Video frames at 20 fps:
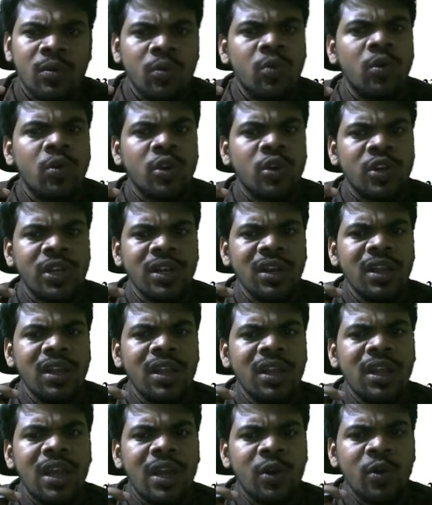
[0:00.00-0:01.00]
question
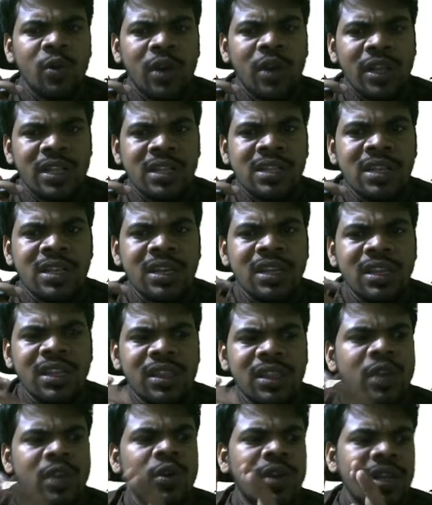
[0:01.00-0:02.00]
and you answer,
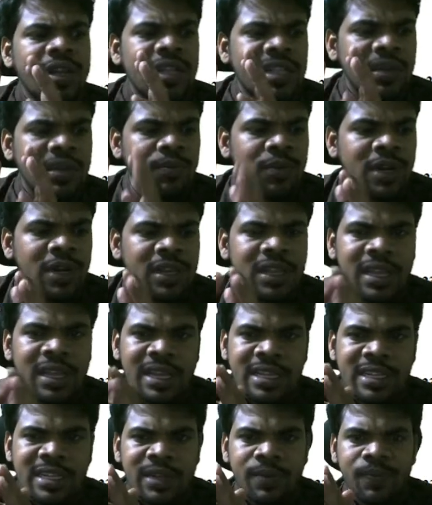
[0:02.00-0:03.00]
then you can submit the
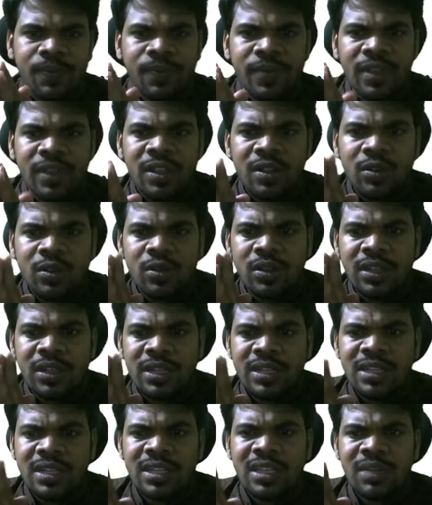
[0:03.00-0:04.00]
exam. So
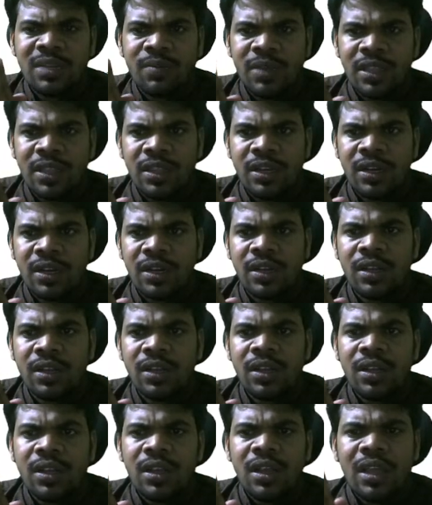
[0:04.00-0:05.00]
this is the method.
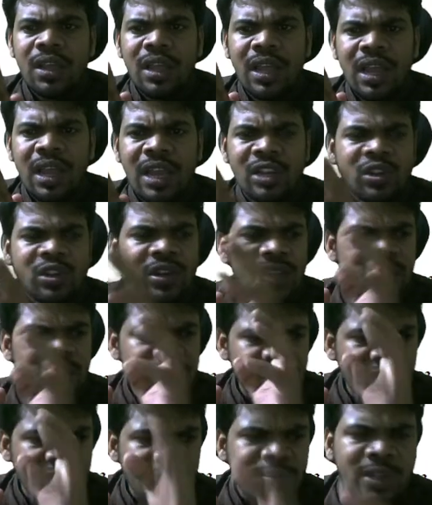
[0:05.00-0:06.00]
Actually, in
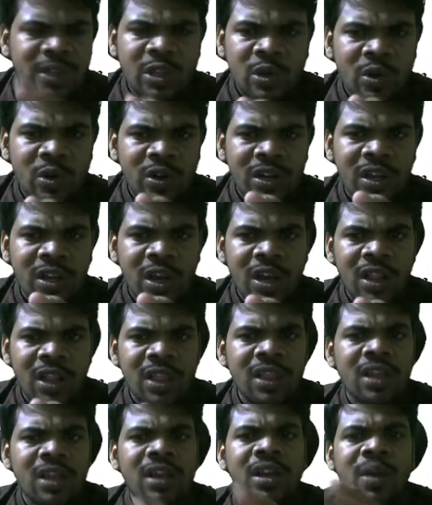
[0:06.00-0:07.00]
this method only all
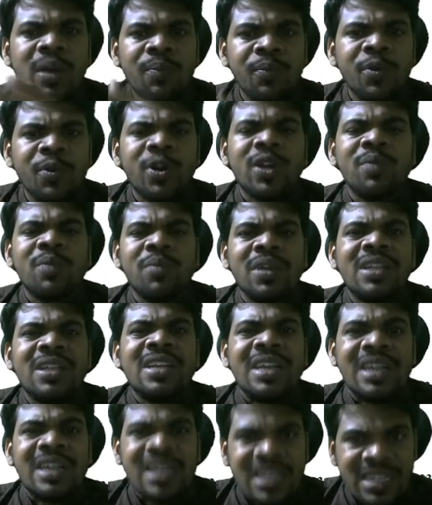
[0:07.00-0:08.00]
the computer
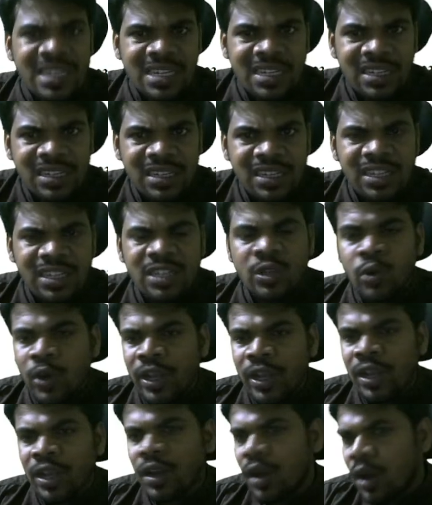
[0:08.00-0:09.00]
based test is
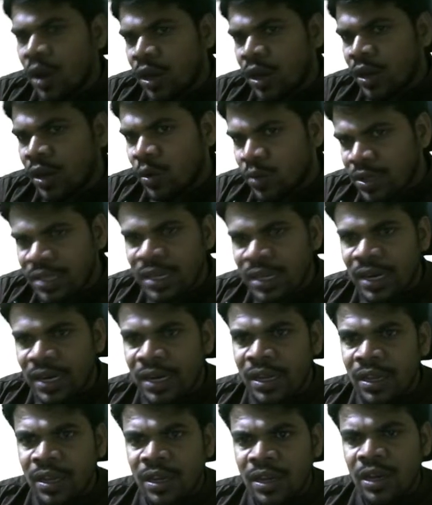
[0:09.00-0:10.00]
going on
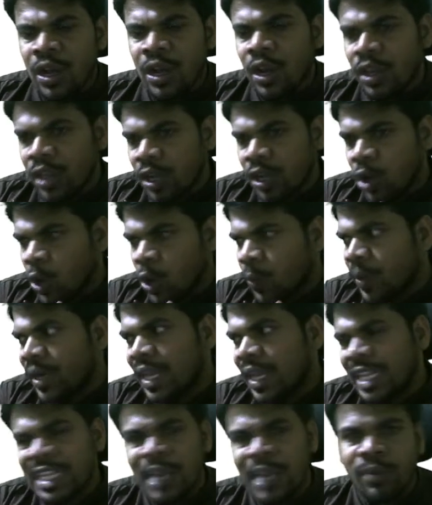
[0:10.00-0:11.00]
outside in all the government
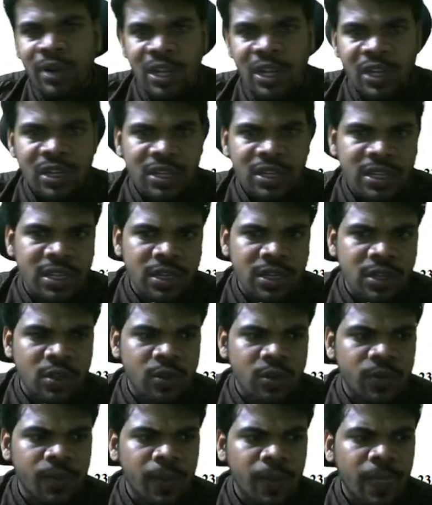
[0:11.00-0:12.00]
examinations
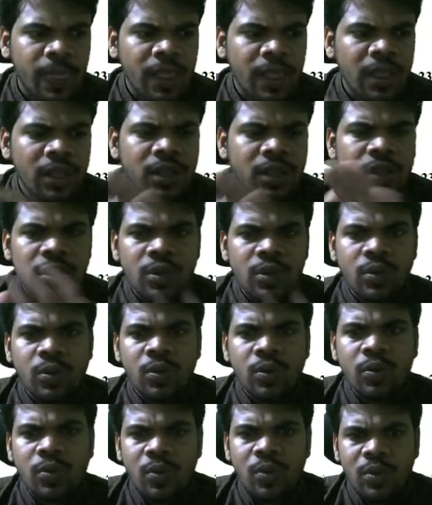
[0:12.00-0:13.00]
also.
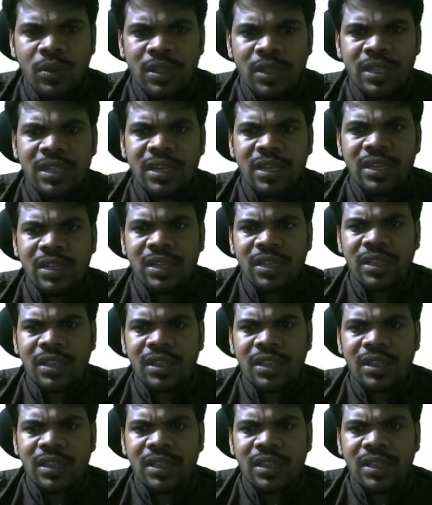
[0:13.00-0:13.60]
So these are the